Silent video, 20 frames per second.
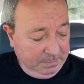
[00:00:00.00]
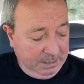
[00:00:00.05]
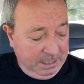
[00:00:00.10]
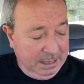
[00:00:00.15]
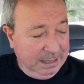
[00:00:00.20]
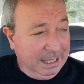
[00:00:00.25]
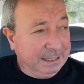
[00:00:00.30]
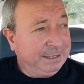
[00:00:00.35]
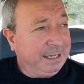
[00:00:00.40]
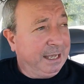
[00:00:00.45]

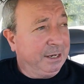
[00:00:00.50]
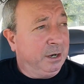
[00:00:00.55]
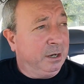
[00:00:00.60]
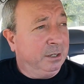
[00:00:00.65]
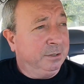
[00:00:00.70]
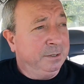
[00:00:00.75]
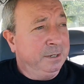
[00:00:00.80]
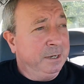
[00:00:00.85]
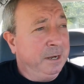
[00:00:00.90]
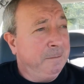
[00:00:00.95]
let's get
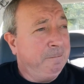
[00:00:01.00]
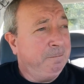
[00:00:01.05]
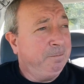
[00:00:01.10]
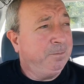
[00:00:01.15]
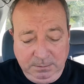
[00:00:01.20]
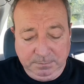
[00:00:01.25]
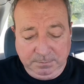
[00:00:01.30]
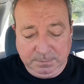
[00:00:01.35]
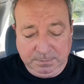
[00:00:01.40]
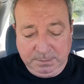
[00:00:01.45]
on.
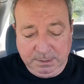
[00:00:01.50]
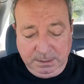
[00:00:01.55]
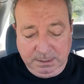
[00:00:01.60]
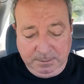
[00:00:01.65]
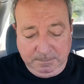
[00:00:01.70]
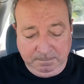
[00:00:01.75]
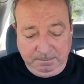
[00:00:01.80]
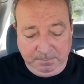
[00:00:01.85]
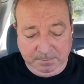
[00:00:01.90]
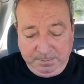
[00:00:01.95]

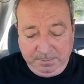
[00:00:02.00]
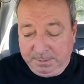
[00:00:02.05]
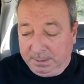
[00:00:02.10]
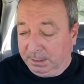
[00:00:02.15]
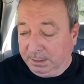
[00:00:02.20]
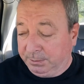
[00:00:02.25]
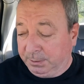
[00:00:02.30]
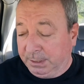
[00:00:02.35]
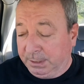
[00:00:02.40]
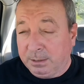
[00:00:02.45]

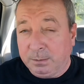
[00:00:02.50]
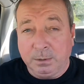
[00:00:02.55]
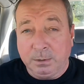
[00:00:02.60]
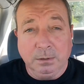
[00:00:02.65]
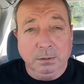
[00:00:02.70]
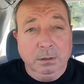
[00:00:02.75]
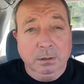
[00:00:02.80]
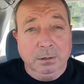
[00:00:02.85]
Actually, you know what?